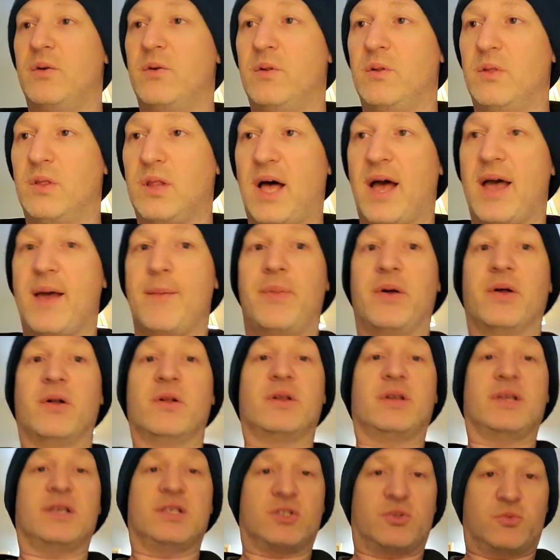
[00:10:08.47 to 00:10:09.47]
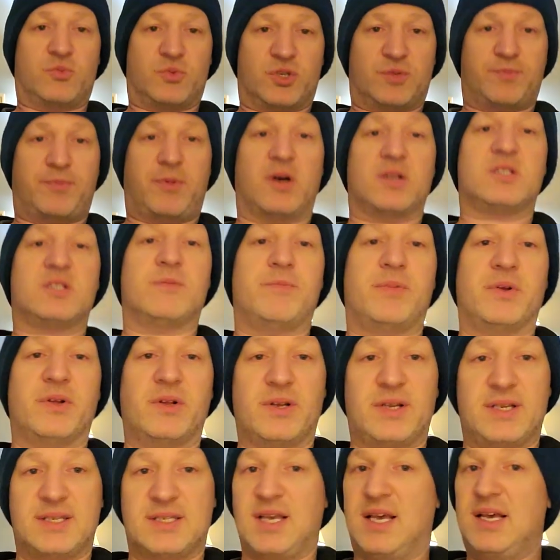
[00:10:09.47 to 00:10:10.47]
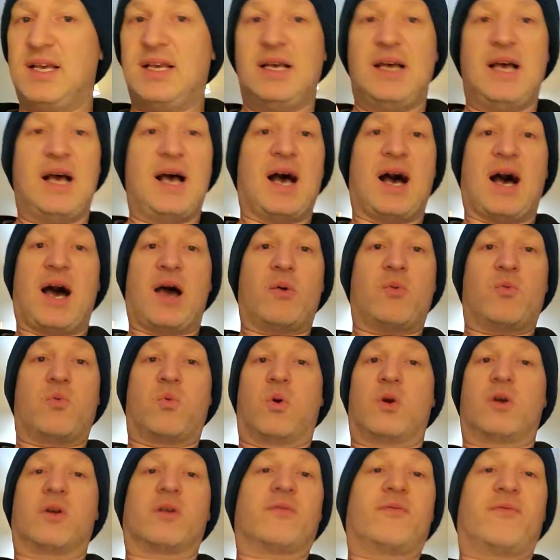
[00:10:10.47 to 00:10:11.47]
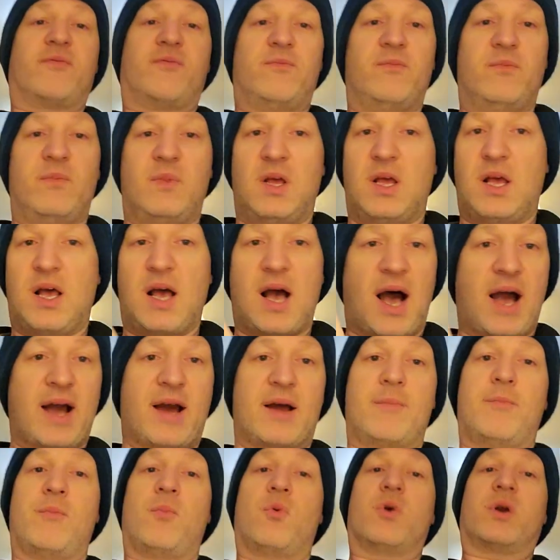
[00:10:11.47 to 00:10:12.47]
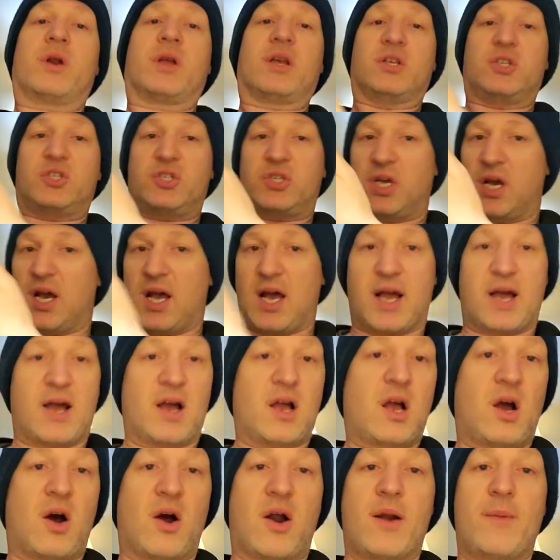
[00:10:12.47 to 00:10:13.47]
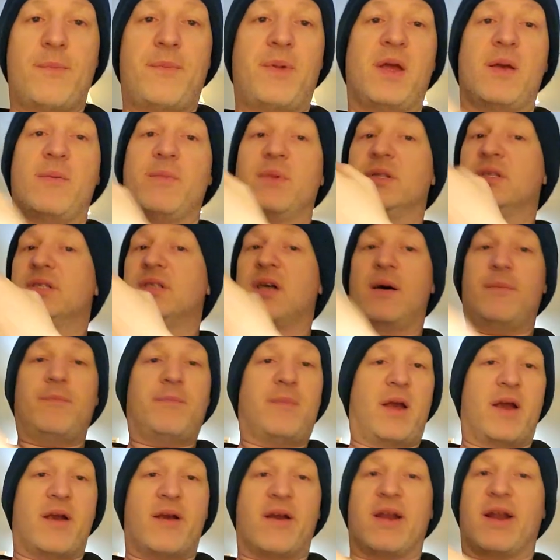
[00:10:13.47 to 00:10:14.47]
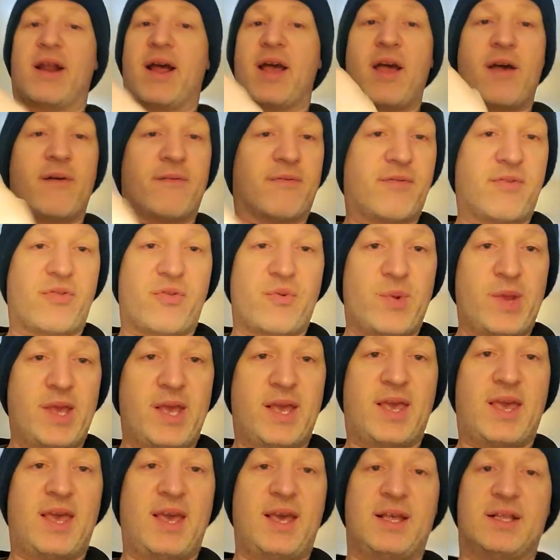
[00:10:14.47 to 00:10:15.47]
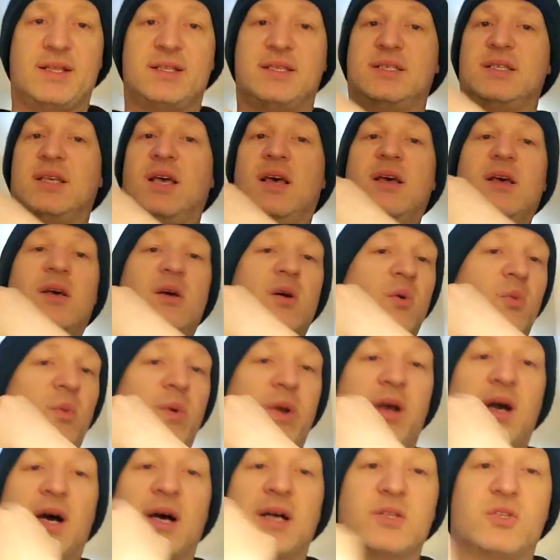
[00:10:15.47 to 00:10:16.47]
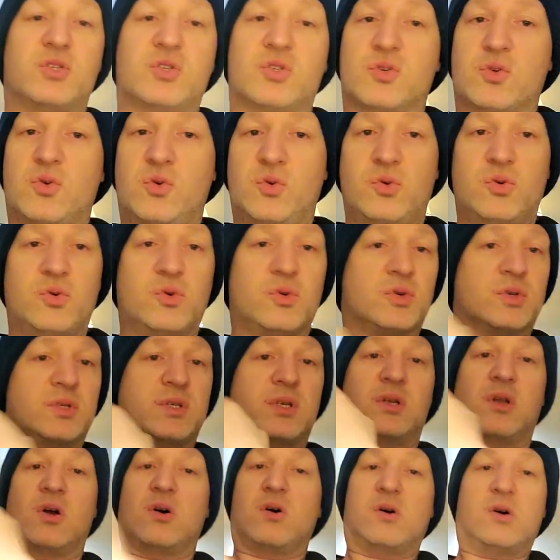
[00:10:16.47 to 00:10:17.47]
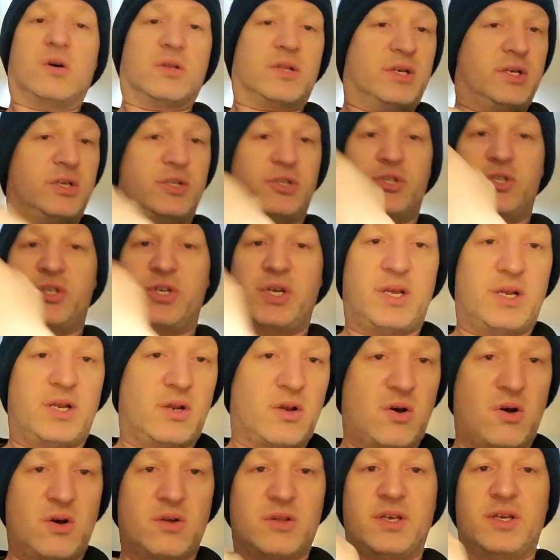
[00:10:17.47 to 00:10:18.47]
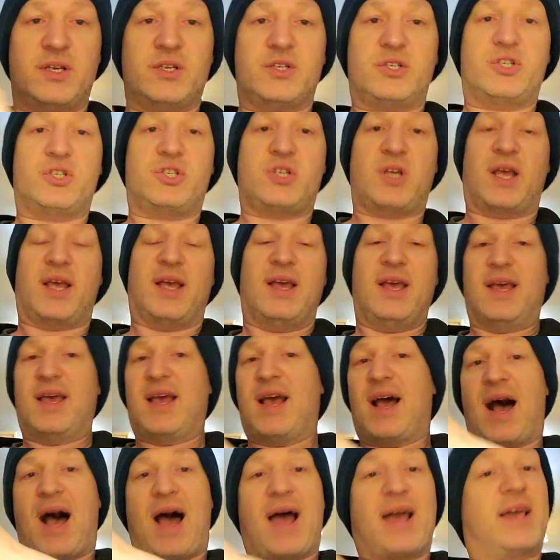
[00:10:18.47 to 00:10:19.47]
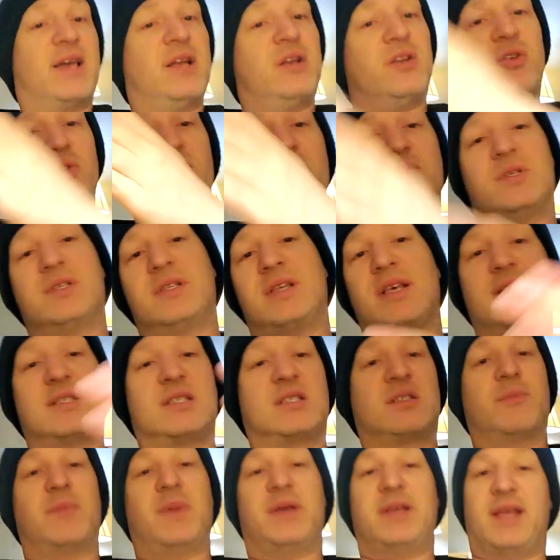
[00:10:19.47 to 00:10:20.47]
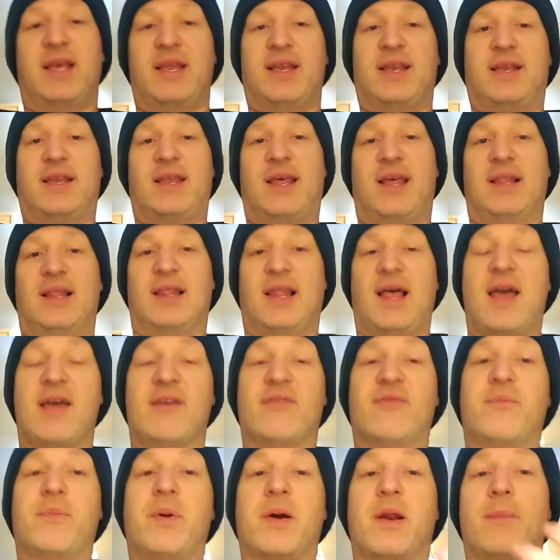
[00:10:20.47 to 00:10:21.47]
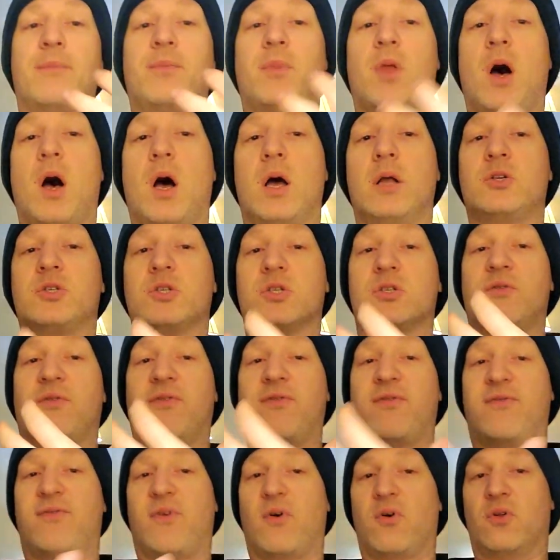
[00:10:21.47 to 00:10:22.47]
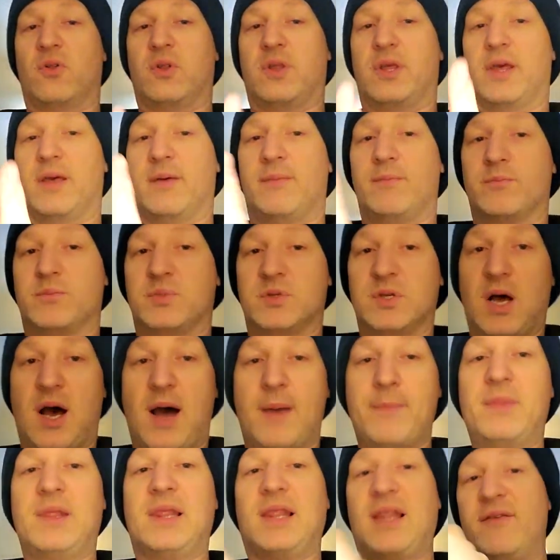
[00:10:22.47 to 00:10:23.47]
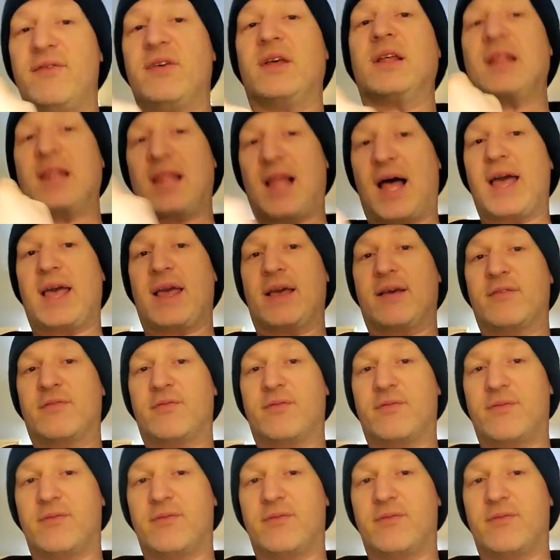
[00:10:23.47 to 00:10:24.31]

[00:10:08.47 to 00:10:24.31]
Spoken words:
liabilities and responsibilities. I work. I got a mortgage. I got car payments. I'm married. I have 3 kids. We got schools and all this shit and all this shit. I can use things to my day-to-day life, but I'm not just fully. I'm living life,